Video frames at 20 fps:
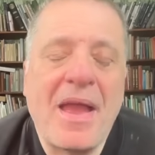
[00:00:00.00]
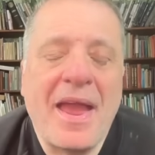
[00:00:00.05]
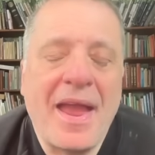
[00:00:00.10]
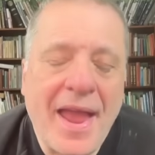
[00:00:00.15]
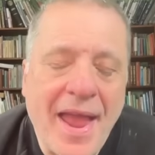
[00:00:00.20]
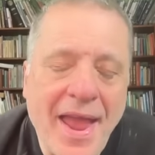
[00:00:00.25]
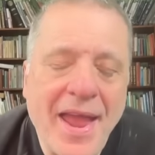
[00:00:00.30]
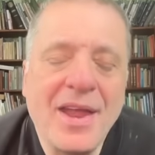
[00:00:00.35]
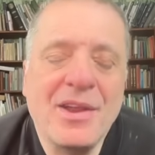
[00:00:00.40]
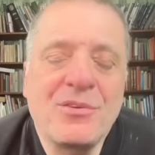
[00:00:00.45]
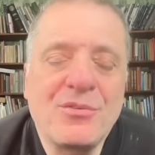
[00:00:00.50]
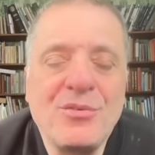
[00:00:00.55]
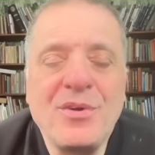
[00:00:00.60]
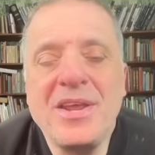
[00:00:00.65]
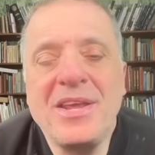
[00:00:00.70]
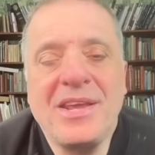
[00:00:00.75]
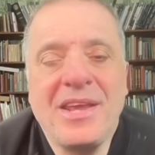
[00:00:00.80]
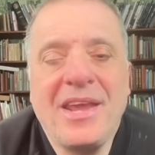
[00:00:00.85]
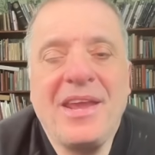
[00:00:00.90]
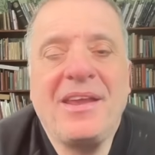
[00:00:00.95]

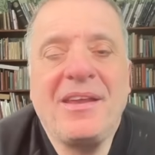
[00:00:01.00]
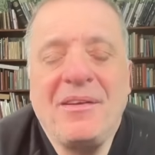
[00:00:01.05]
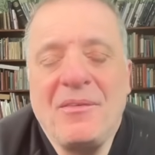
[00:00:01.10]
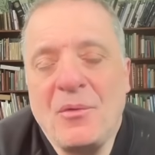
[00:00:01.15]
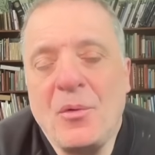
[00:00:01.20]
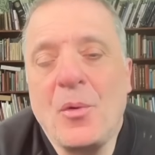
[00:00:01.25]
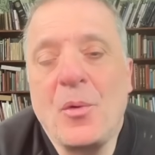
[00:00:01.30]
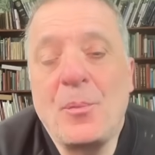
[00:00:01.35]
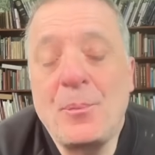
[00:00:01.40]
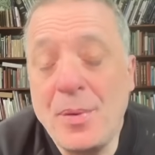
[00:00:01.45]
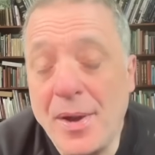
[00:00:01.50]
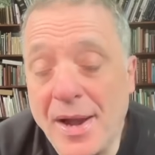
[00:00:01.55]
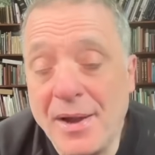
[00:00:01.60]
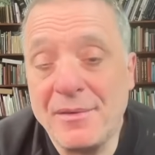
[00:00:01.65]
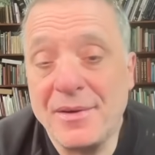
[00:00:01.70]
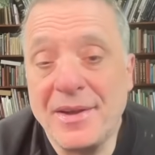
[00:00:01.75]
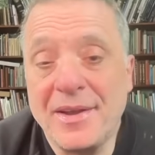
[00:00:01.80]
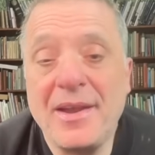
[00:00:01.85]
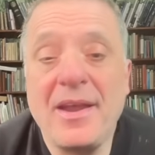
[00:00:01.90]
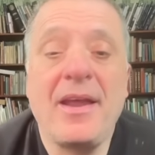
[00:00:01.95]
hand-wringing or
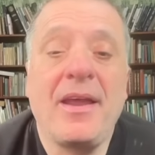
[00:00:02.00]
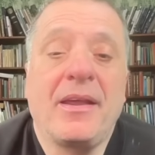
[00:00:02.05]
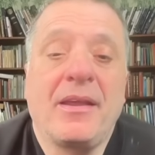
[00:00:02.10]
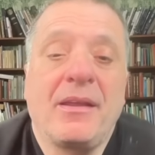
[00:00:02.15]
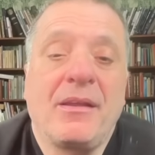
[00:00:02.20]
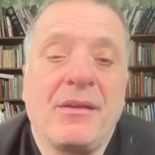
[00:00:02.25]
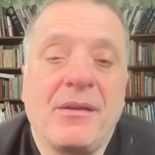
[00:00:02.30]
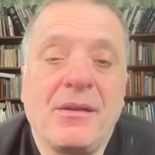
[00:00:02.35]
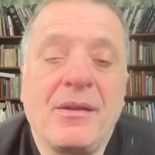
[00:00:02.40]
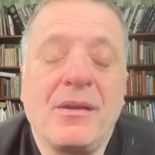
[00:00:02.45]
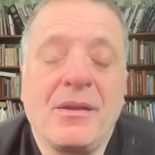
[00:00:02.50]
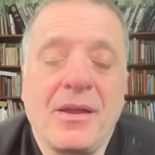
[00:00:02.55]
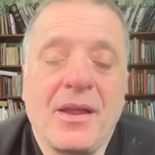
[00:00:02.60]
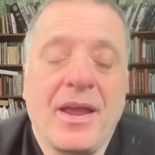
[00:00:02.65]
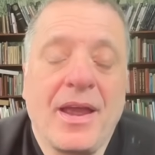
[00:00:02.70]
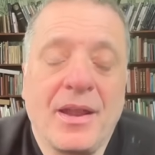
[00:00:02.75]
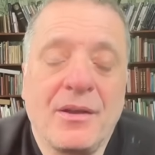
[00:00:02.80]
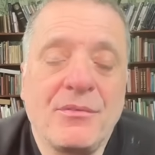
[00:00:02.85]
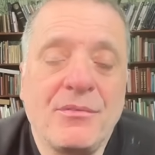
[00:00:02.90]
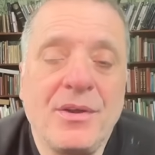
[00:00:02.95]
parent
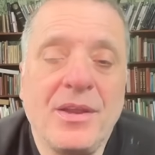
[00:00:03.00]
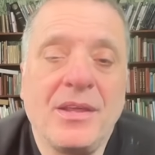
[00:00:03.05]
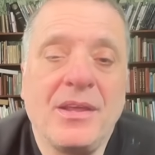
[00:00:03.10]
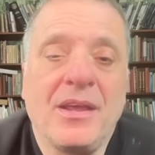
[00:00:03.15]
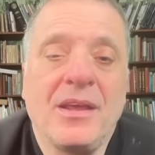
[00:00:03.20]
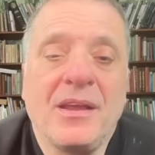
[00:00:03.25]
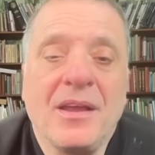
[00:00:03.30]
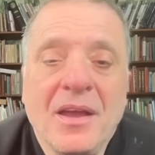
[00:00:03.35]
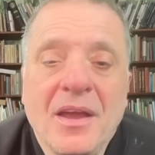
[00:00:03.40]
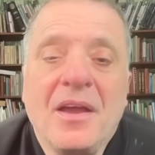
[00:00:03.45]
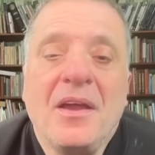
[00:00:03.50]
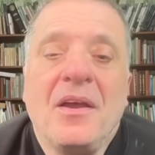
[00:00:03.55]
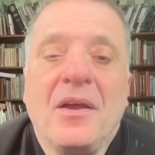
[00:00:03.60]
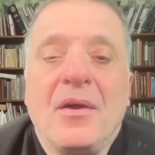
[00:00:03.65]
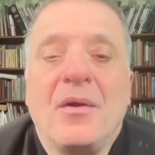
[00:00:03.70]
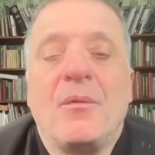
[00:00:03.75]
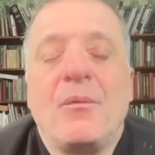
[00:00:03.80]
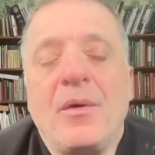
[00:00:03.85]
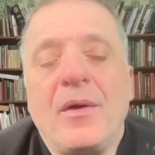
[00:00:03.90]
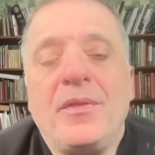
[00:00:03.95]
hand-wringing
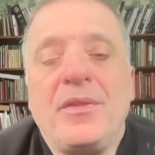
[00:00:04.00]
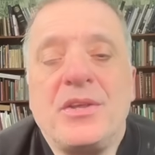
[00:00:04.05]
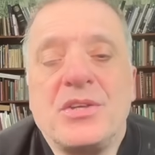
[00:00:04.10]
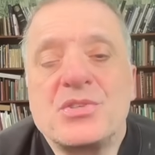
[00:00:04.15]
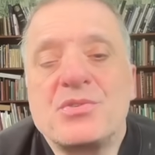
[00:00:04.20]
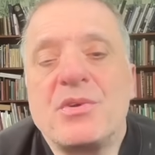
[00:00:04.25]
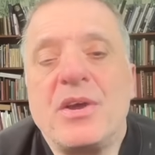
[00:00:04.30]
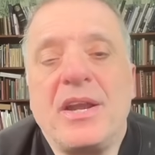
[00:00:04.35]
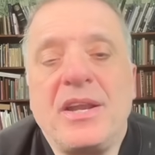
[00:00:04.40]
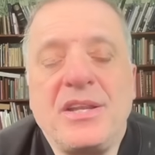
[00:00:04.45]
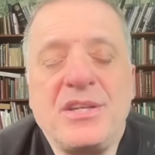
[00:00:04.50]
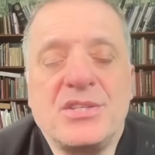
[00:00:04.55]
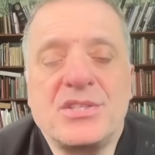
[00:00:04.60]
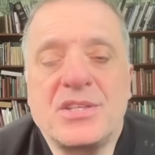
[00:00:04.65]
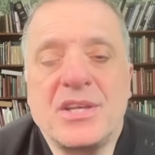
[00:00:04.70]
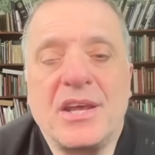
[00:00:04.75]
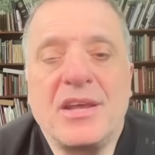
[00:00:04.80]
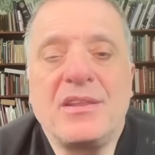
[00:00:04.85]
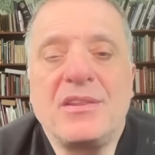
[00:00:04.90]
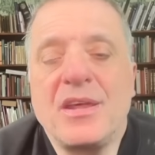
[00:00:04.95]
when the Israelis
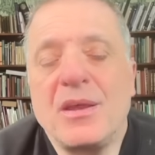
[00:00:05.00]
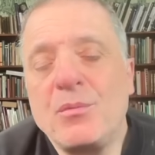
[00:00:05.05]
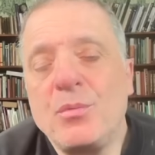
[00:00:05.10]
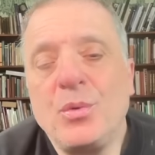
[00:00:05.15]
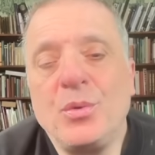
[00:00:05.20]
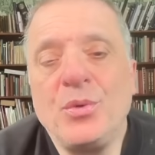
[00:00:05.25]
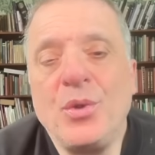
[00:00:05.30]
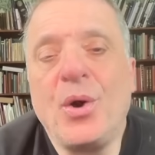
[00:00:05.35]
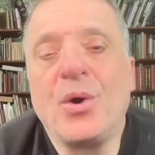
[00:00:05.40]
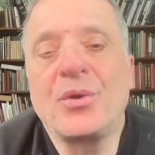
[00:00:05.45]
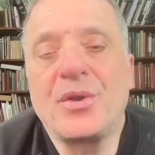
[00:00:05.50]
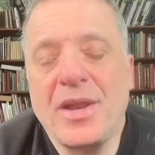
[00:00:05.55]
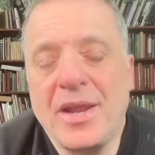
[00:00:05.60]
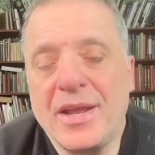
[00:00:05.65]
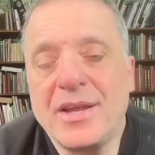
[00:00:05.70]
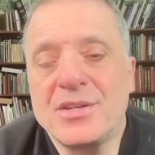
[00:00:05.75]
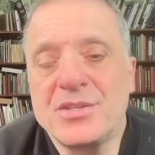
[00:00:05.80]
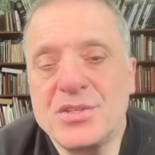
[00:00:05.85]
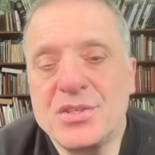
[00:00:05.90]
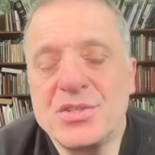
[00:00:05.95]
say they will not
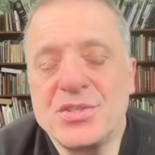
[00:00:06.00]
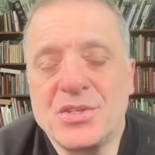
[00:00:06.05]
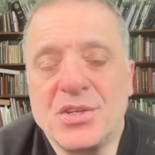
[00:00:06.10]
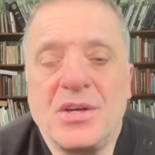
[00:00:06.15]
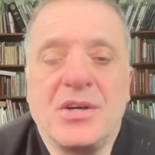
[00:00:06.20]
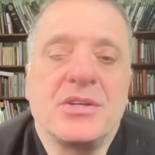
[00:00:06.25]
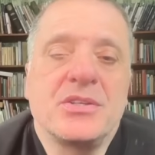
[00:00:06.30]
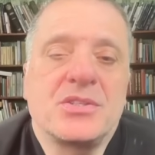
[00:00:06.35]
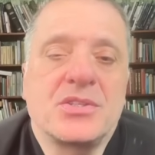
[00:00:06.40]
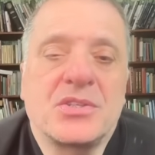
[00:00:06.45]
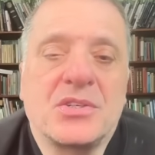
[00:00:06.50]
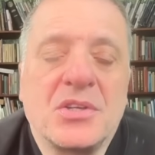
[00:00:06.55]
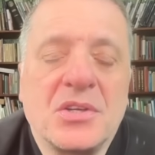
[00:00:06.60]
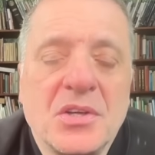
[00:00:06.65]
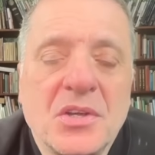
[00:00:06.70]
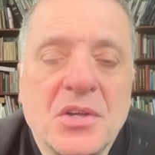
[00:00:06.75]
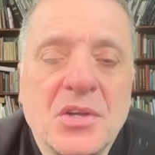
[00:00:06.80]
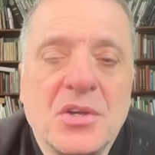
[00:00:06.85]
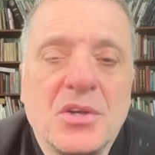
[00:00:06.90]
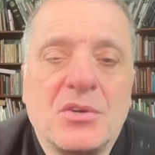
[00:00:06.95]
exercise
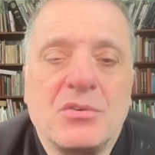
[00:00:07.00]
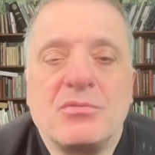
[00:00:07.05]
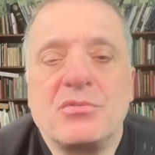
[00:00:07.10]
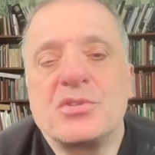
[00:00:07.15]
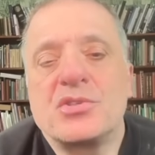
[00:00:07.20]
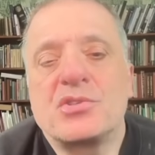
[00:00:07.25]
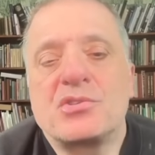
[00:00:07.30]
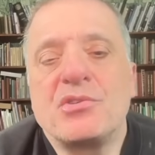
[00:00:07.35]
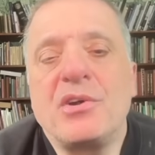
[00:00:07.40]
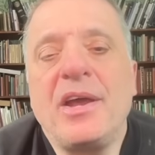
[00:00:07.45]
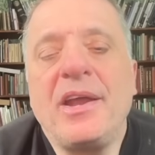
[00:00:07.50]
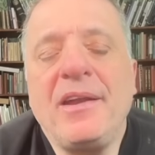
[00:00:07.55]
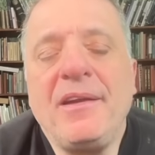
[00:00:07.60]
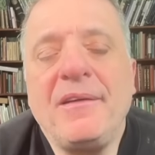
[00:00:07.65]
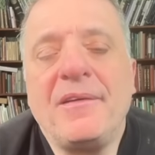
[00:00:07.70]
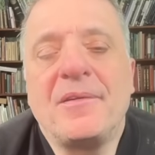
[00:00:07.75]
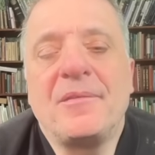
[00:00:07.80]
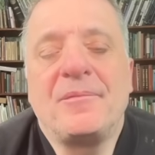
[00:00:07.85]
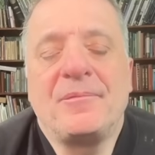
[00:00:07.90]
restraint,